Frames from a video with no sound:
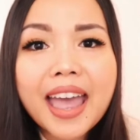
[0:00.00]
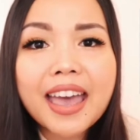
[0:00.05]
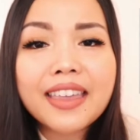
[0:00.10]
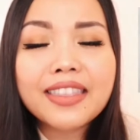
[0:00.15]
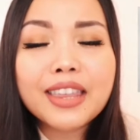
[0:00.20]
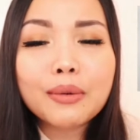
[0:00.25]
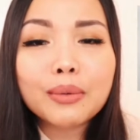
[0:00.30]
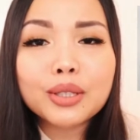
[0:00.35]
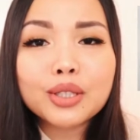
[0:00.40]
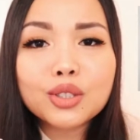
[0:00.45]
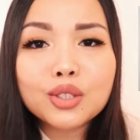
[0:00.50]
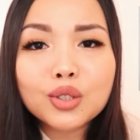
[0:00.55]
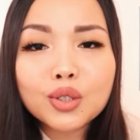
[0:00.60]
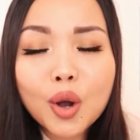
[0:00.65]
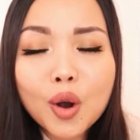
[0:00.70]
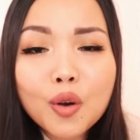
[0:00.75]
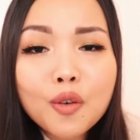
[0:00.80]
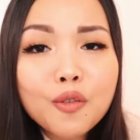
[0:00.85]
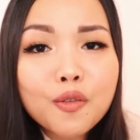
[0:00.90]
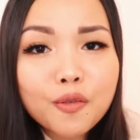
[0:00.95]
and they were
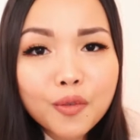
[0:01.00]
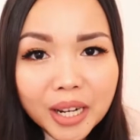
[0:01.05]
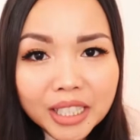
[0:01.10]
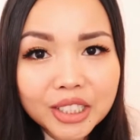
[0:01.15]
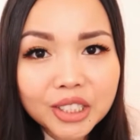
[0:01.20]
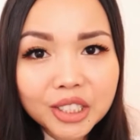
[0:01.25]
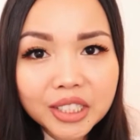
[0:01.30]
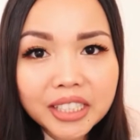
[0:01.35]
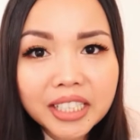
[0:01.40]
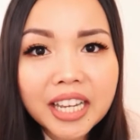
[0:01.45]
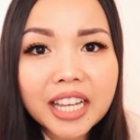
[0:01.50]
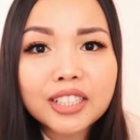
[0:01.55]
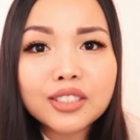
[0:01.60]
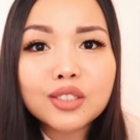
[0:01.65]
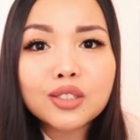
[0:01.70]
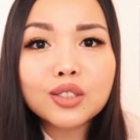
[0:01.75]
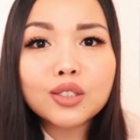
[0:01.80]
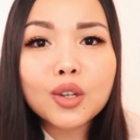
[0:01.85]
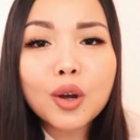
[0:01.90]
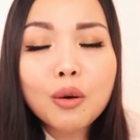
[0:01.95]
so fudgy and
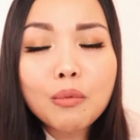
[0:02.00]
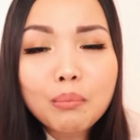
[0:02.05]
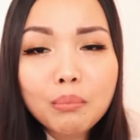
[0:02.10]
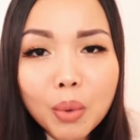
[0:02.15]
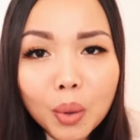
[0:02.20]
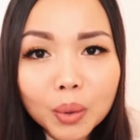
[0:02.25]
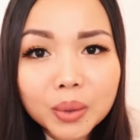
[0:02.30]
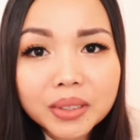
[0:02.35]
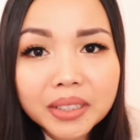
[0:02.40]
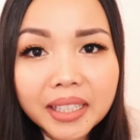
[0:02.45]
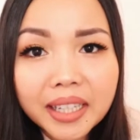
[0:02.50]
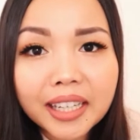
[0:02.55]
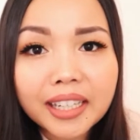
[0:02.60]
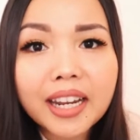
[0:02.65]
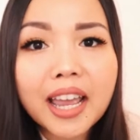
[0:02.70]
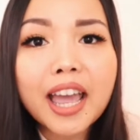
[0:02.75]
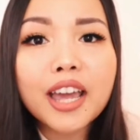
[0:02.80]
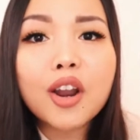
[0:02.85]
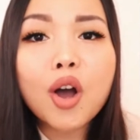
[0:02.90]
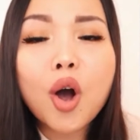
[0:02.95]
so
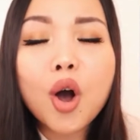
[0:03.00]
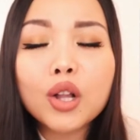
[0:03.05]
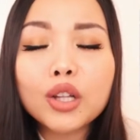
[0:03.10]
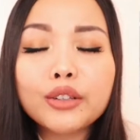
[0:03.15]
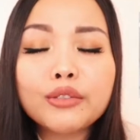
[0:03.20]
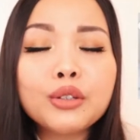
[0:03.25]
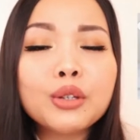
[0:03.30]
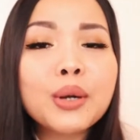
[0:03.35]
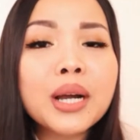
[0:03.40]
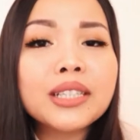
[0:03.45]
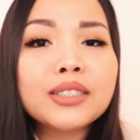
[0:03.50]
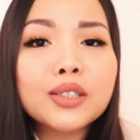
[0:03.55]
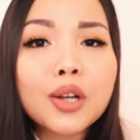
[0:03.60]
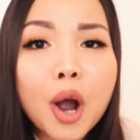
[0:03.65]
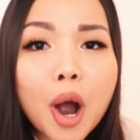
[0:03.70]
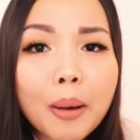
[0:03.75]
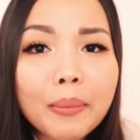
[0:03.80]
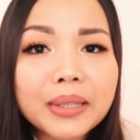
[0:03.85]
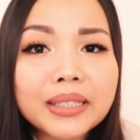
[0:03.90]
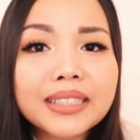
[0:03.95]
molten and all of you guys
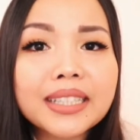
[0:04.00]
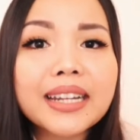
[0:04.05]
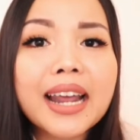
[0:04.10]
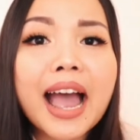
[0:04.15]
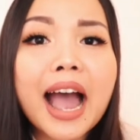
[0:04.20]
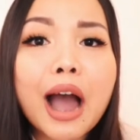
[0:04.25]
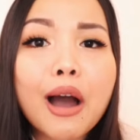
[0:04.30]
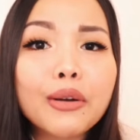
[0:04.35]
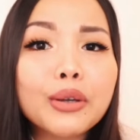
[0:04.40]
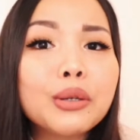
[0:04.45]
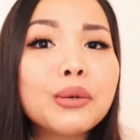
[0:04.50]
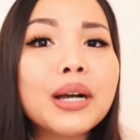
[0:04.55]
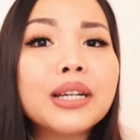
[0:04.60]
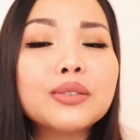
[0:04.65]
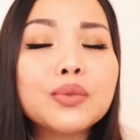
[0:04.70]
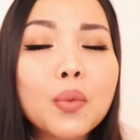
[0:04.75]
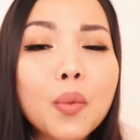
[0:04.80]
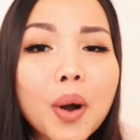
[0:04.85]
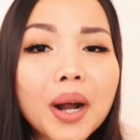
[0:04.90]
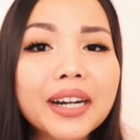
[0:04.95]
commented how you
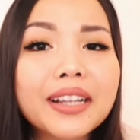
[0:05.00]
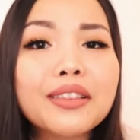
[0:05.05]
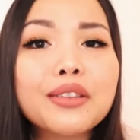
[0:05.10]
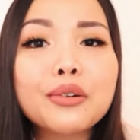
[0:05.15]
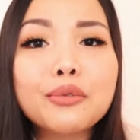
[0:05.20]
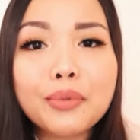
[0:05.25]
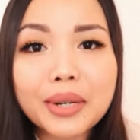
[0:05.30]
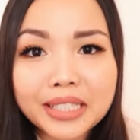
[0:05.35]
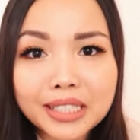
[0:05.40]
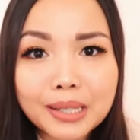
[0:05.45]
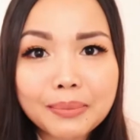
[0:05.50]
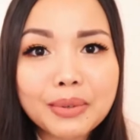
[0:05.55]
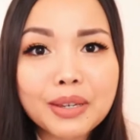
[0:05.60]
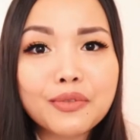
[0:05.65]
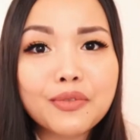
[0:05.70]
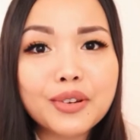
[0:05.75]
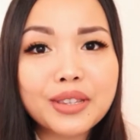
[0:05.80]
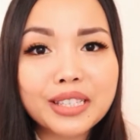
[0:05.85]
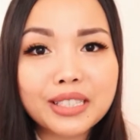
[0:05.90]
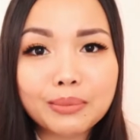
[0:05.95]
guys wanted the recipe
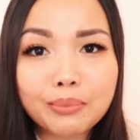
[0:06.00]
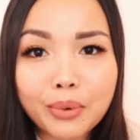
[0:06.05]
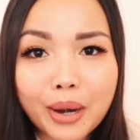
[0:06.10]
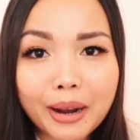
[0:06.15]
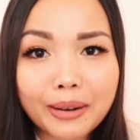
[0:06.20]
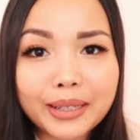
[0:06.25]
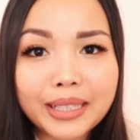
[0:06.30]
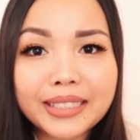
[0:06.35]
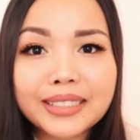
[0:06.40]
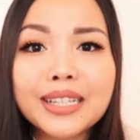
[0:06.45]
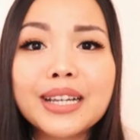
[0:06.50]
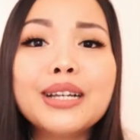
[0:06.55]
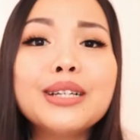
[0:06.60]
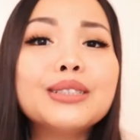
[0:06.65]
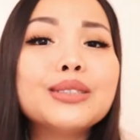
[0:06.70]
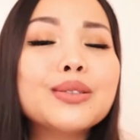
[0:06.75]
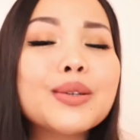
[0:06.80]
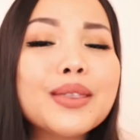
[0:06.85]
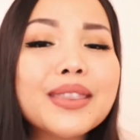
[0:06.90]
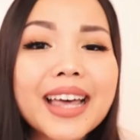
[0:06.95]
for these brownies.
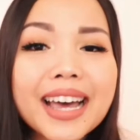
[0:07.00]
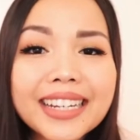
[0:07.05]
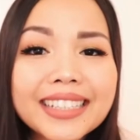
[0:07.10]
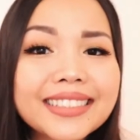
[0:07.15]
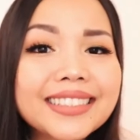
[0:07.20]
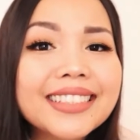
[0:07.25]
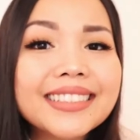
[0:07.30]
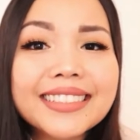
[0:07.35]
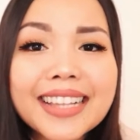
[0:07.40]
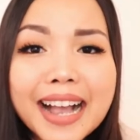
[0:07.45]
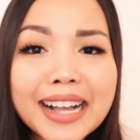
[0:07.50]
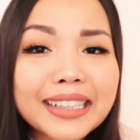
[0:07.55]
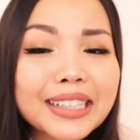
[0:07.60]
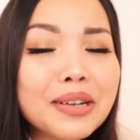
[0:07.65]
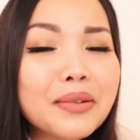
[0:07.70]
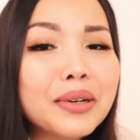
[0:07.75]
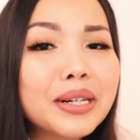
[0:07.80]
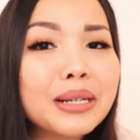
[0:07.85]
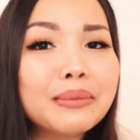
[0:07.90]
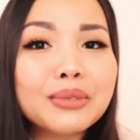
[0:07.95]
So that is
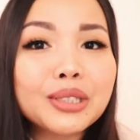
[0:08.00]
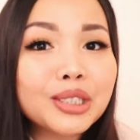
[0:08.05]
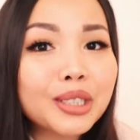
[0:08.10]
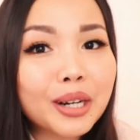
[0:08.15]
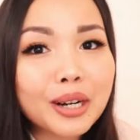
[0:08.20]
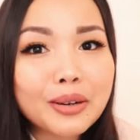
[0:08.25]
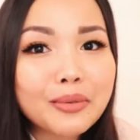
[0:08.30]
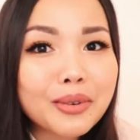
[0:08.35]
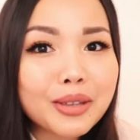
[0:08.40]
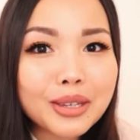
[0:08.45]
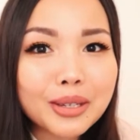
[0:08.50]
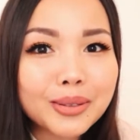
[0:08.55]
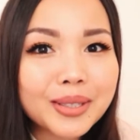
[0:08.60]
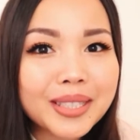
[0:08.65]
exactly what I'm sharing with you